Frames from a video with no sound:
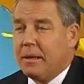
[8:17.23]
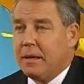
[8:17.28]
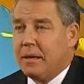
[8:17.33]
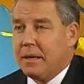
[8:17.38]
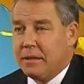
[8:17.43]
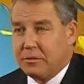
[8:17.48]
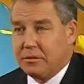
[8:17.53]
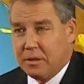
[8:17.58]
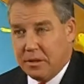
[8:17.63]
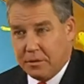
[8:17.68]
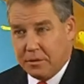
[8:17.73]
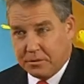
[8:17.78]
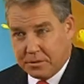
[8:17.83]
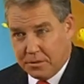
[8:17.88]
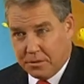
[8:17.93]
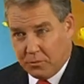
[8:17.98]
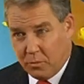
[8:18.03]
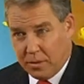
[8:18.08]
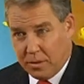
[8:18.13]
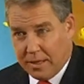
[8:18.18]
as
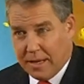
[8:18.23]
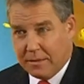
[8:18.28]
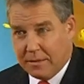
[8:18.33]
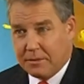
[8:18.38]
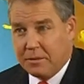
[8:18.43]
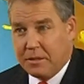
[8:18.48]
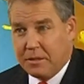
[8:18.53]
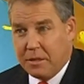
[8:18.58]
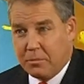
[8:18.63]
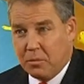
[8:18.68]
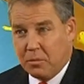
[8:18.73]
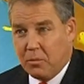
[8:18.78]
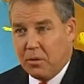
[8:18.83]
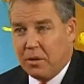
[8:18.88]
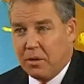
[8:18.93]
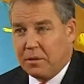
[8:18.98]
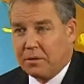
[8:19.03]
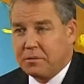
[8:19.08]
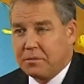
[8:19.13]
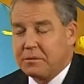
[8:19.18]
others have went out to deeper
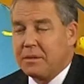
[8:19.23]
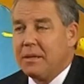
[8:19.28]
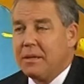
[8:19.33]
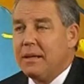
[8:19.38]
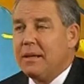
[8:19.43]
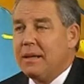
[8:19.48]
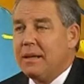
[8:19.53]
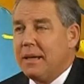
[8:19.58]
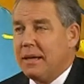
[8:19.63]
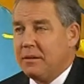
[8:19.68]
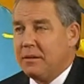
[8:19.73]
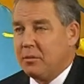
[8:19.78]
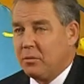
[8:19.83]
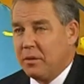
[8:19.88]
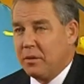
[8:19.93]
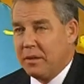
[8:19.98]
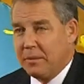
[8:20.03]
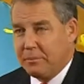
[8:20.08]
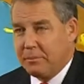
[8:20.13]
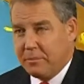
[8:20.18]
waters, and
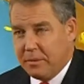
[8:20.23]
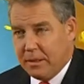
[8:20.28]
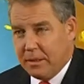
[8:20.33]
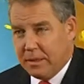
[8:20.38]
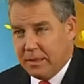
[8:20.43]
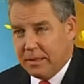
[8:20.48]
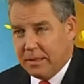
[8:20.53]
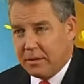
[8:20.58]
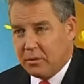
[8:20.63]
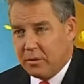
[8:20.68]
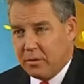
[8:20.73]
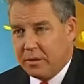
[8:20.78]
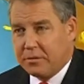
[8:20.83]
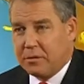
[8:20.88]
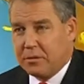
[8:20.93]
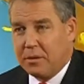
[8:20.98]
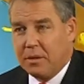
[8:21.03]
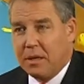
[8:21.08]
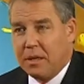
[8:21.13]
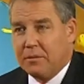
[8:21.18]
to really
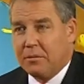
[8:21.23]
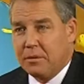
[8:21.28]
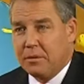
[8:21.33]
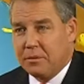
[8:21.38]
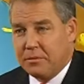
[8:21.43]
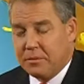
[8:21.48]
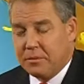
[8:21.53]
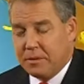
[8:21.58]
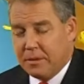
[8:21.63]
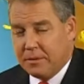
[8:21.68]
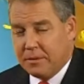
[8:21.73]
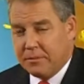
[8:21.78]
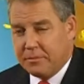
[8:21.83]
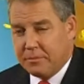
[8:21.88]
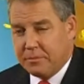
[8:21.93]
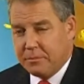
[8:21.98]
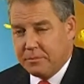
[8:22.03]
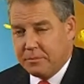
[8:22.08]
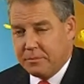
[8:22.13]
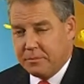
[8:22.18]
increase our level
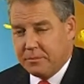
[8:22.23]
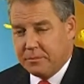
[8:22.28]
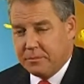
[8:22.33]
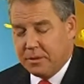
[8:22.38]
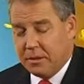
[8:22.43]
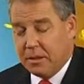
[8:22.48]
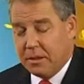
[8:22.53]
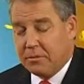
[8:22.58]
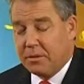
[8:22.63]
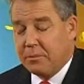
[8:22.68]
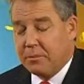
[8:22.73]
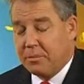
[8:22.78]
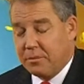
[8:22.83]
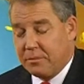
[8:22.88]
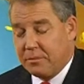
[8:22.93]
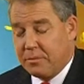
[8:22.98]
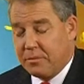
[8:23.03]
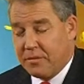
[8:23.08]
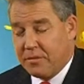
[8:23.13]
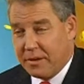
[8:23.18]
of delivering
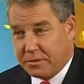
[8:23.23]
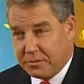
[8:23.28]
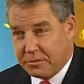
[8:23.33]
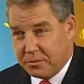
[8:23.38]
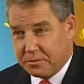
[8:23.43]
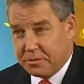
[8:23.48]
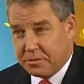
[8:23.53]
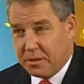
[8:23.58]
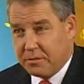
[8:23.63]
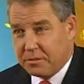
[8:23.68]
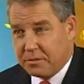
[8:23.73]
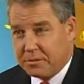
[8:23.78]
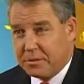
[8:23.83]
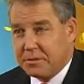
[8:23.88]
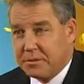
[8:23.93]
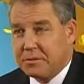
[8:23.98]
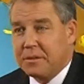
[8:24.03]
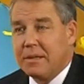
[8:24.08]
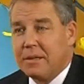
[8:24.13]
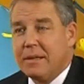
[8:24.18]
professional
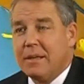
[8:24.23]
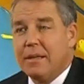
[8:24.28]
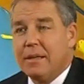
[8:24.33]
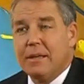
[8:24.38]
services.